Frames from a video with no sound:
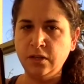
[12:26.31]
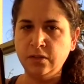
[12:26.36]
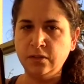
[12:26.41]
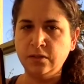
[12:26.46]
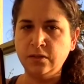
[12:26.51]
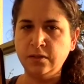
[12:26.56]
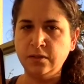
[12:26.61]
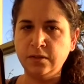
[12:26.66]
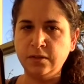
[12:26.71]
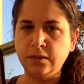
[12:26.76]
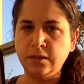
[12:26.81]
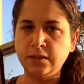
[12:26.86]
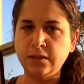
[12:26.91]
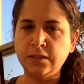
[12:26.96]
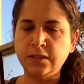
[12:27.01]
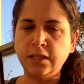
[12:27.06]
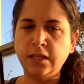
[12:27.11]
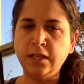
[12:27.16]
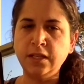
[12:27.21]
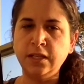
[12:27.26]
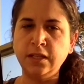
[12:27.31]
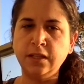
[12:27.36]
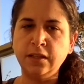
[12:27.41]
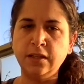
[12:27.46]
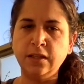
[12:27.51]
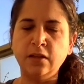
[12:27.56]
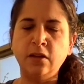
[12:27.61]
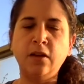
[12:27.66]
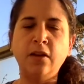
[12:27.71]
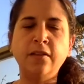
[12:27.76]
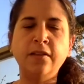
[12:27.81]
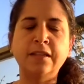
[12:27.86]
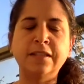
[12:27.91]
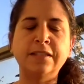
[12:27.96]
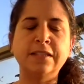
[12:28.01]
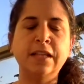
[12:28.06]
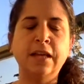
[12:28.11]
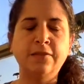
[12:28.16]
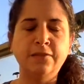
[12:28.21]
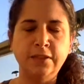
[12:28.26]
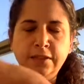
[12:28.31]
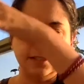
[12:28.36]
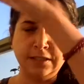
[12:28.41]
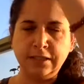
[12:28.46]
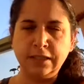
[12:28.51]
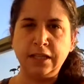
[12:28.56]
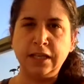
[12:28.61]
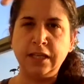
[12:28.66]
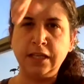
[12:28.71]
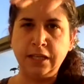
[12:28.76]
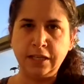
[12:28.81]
So the sun's setting, and then all that's left is light.